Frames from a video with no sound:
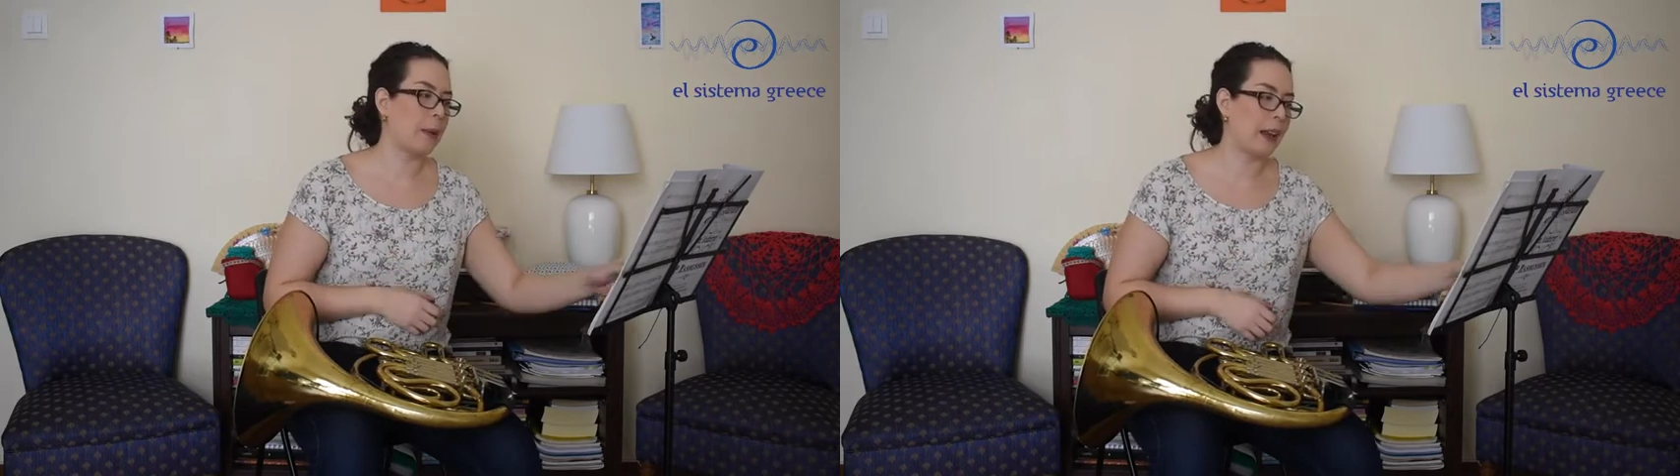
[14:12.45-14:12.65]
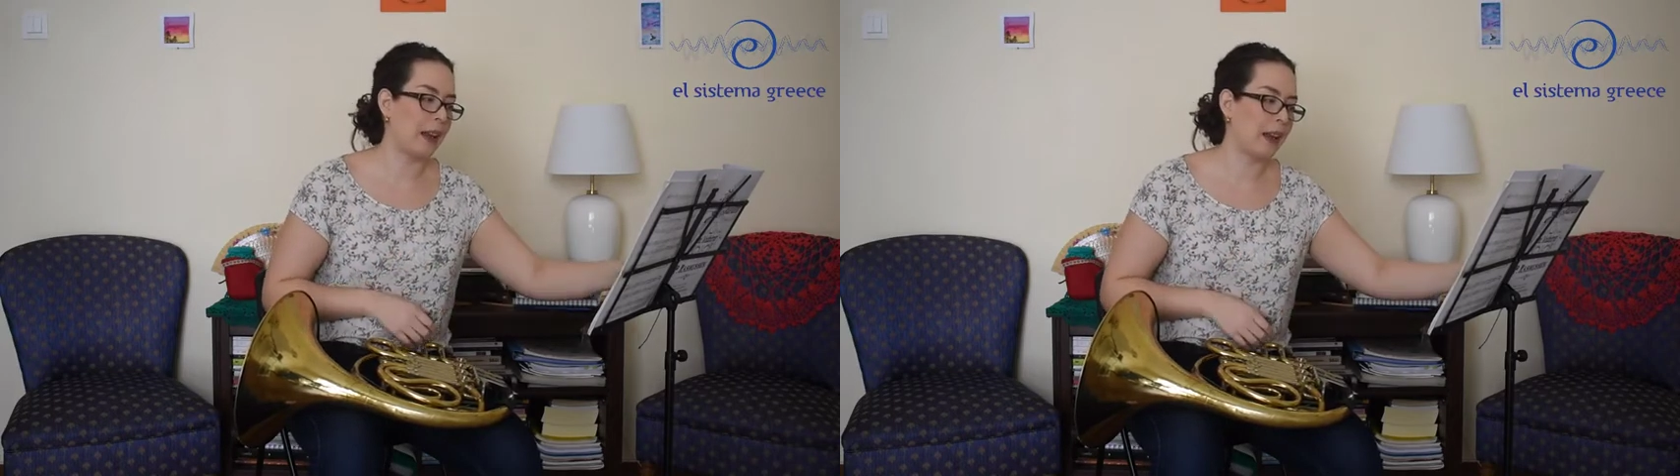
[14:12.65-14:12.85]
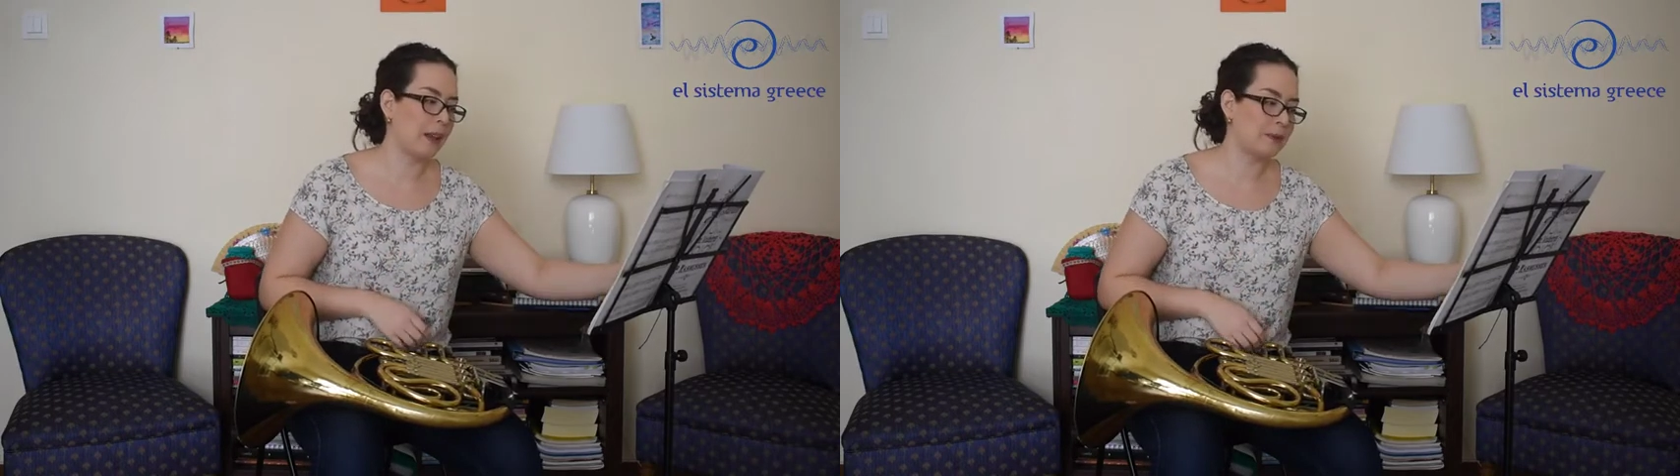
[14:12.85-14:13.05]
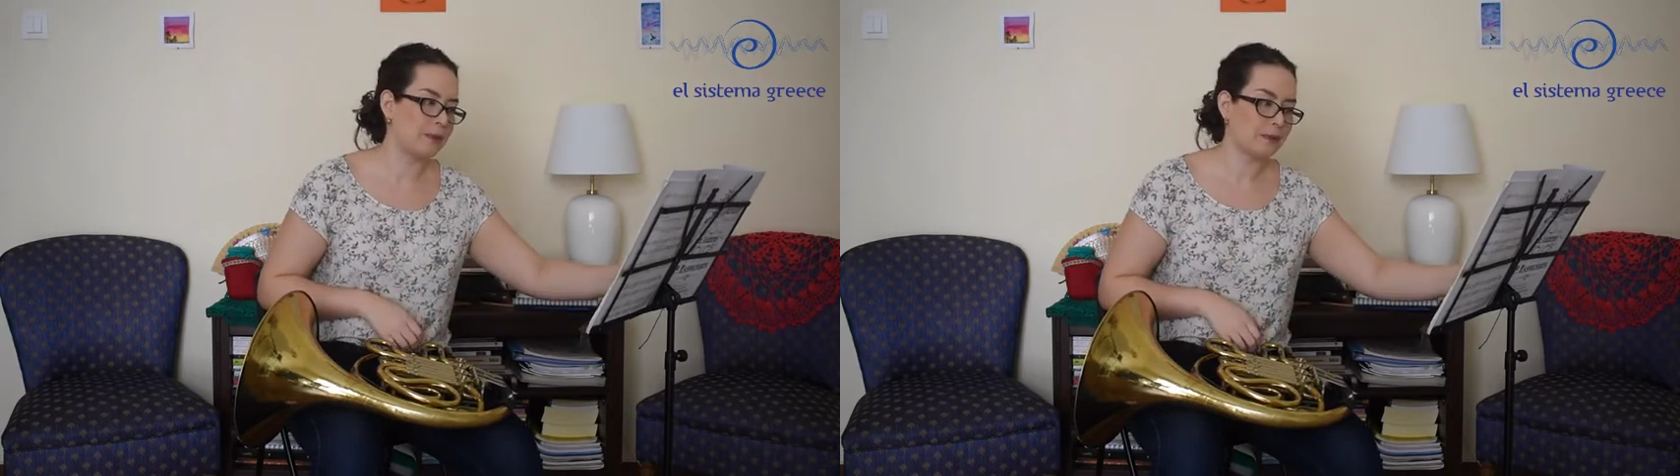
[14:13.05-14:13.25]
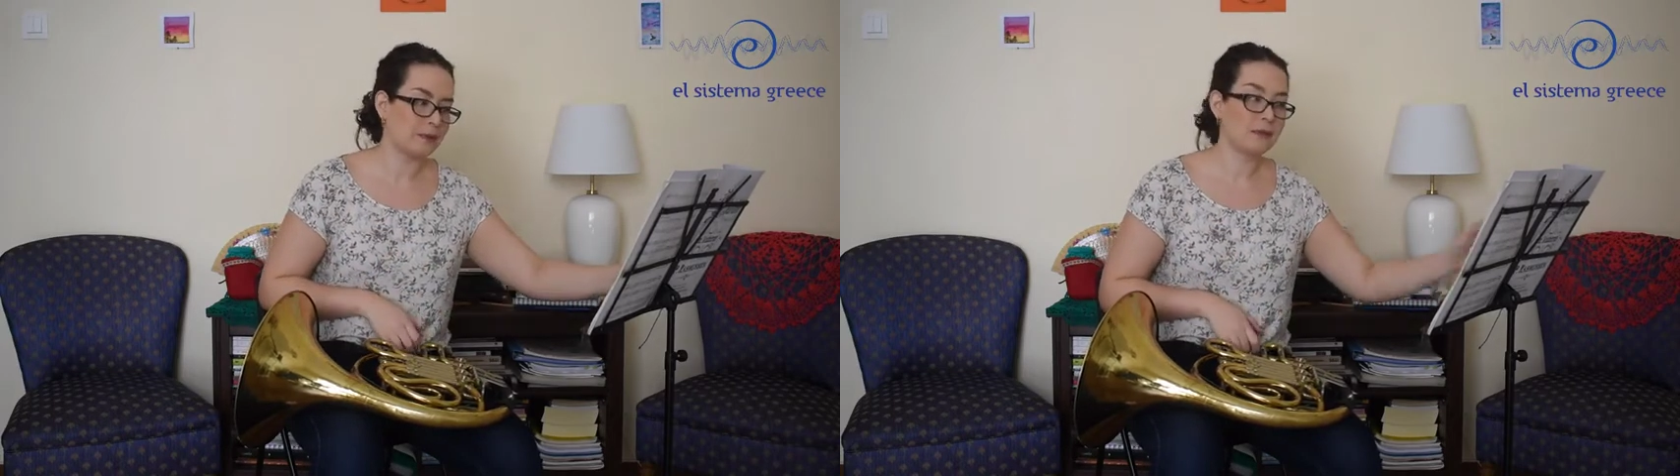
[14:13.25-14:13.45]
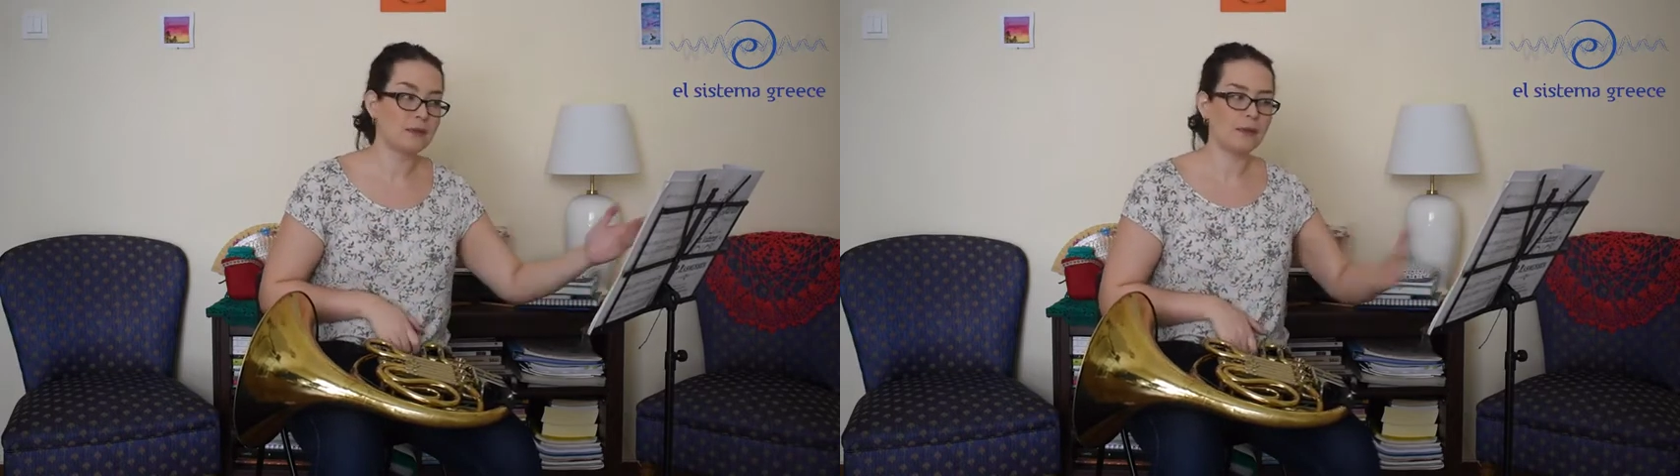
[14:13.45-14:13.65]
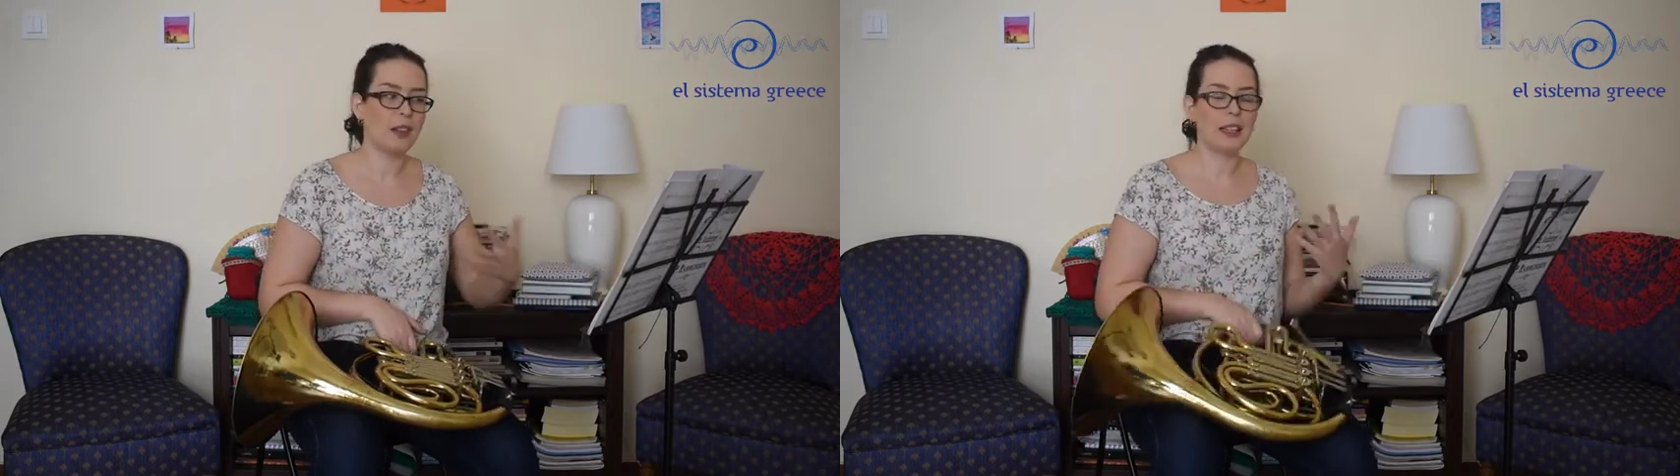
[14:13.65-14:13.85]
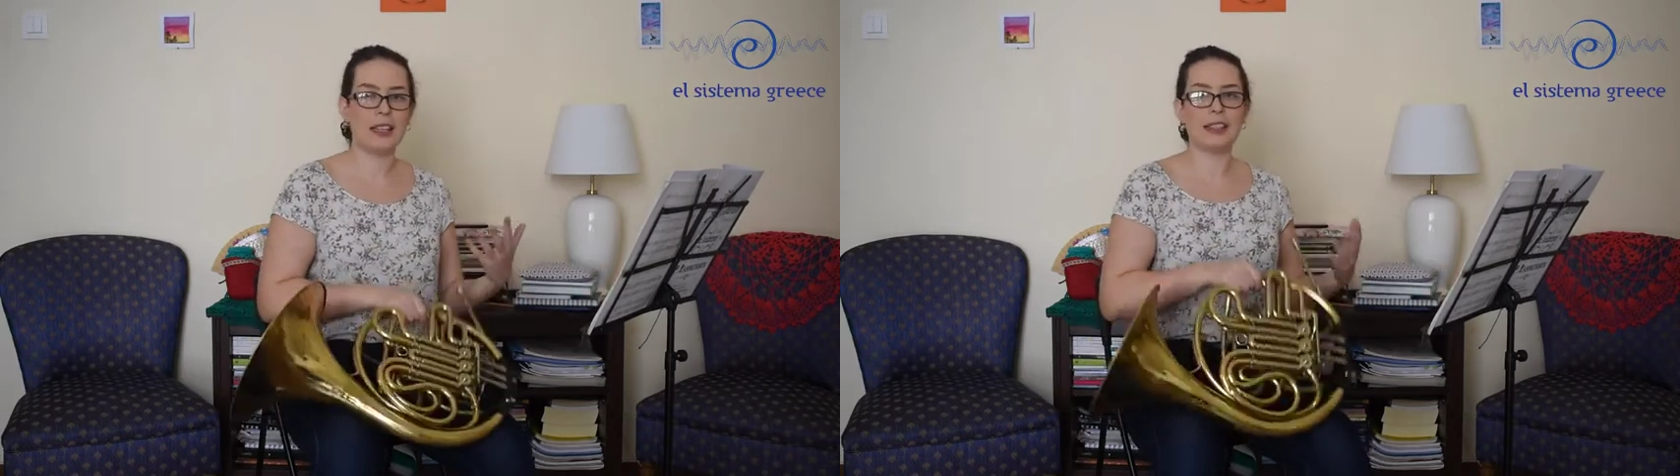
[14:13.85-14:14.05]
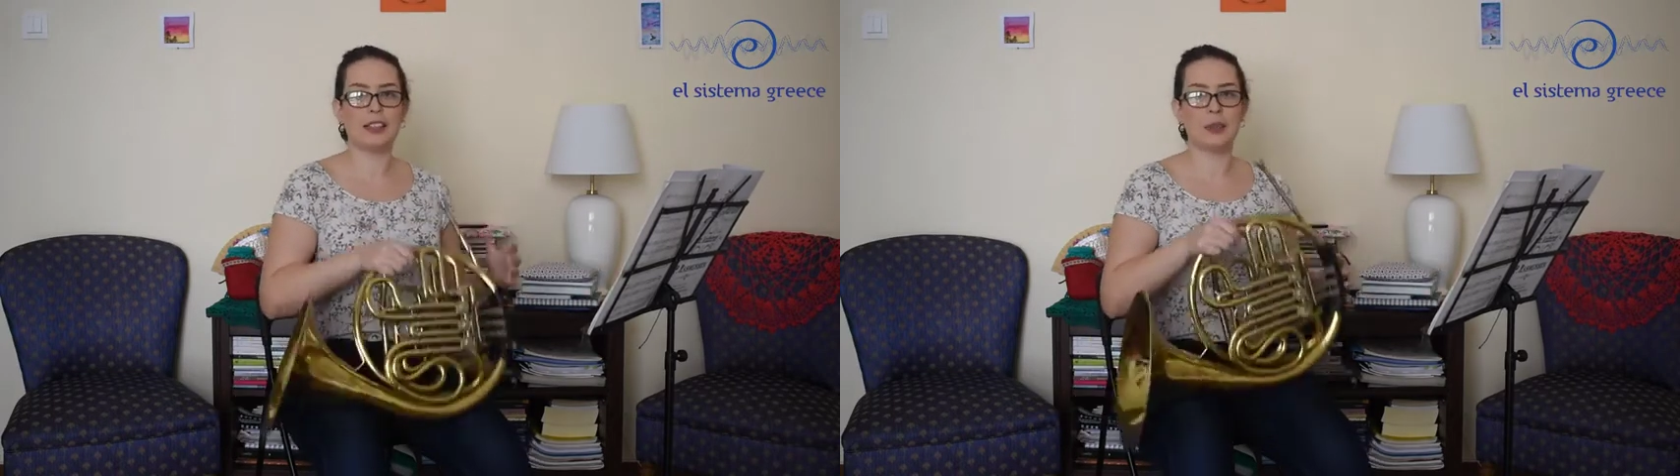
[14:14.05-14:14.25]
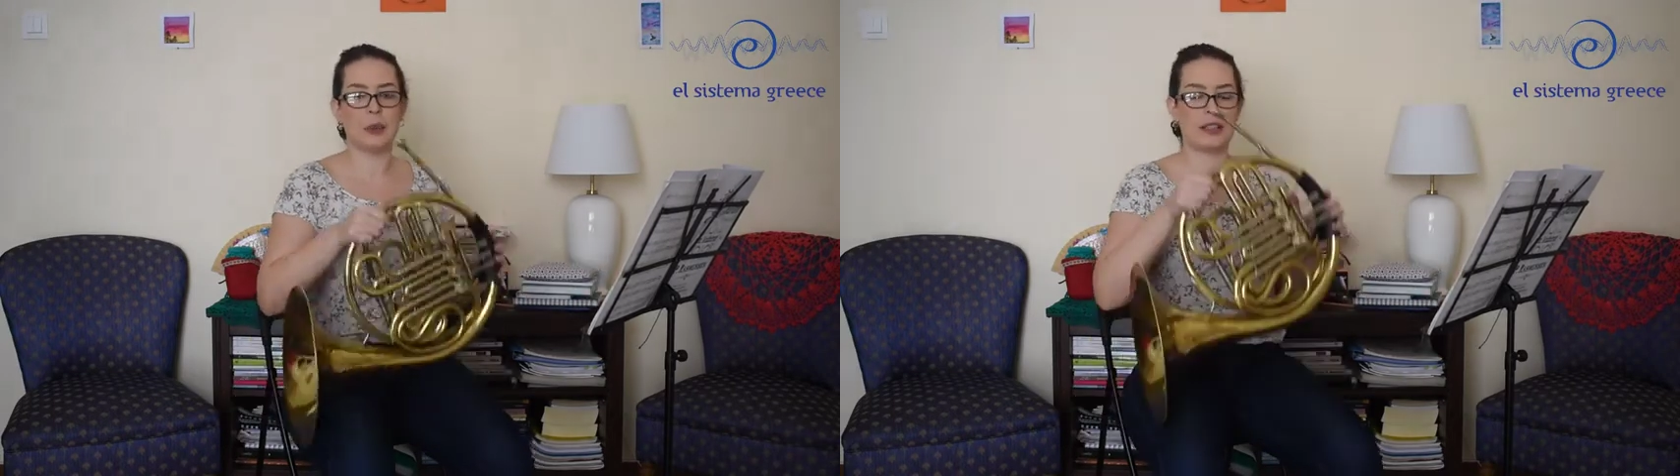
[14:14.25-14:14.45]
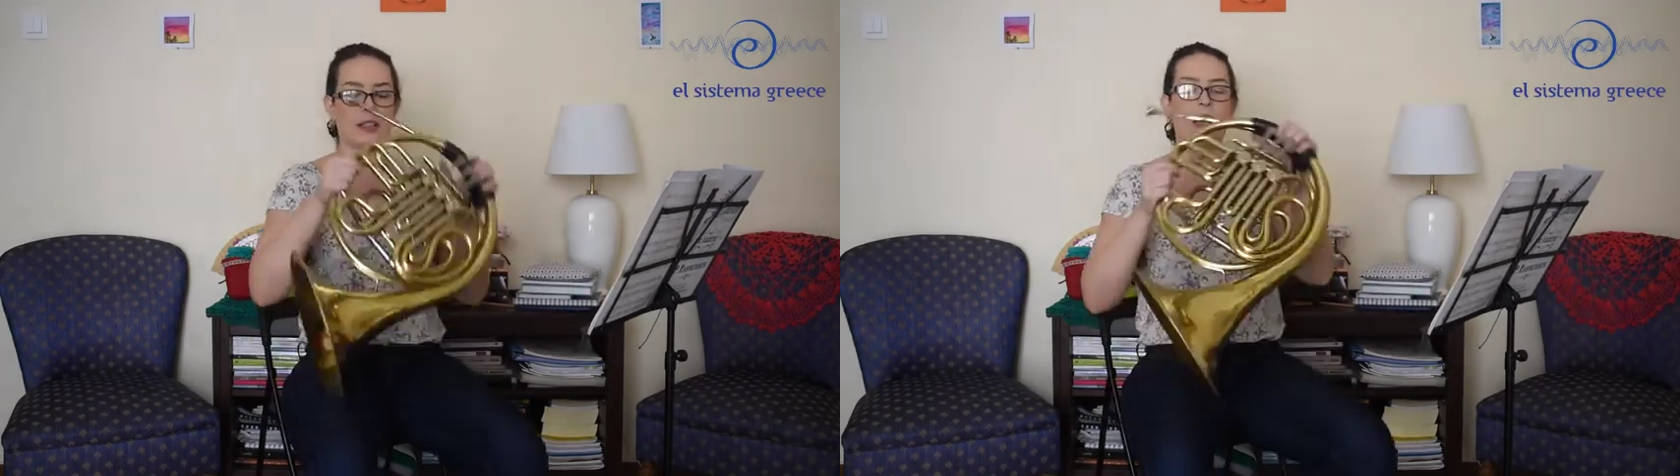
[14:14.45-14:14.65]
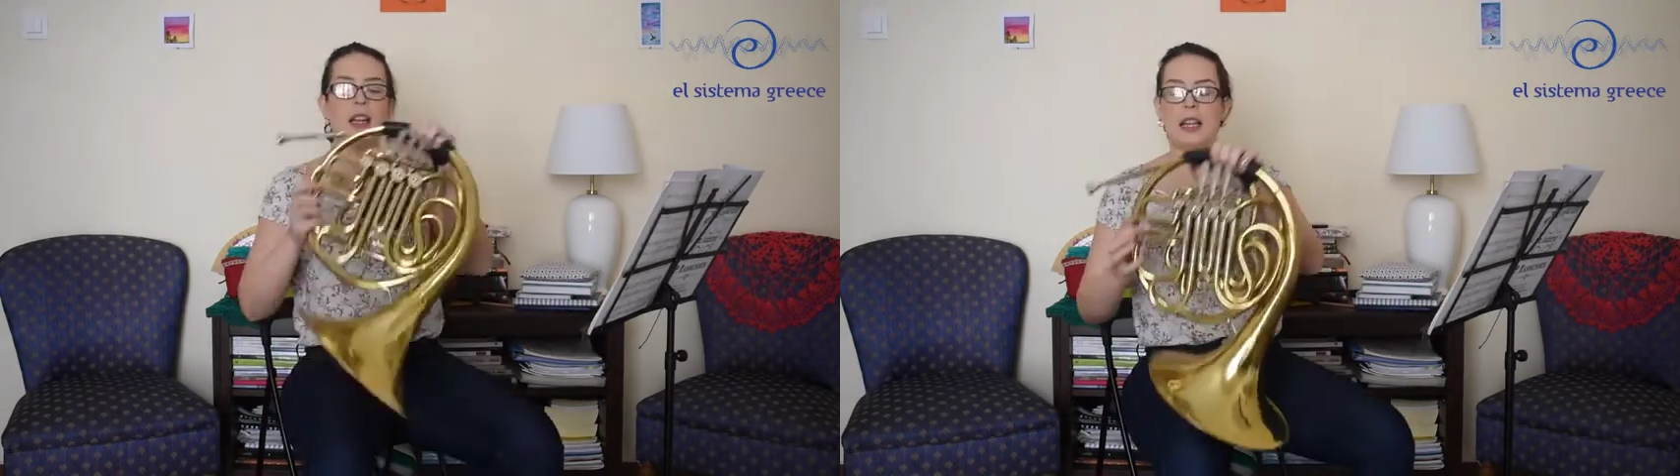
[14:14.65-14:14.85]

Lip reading: play these duets.